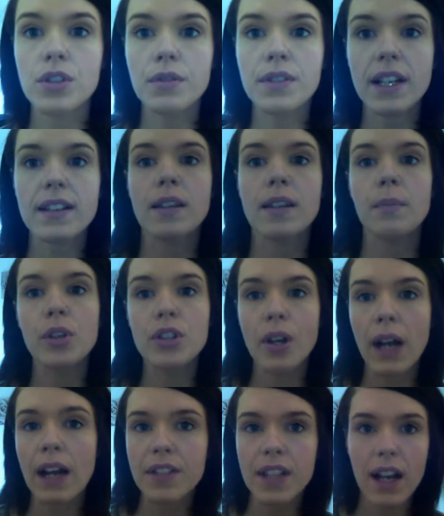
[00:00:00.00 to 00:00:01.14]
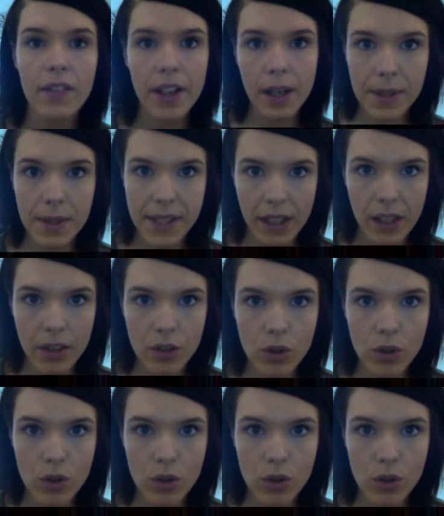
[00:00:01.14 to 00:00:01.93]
So dead simple. You don't have to have any particular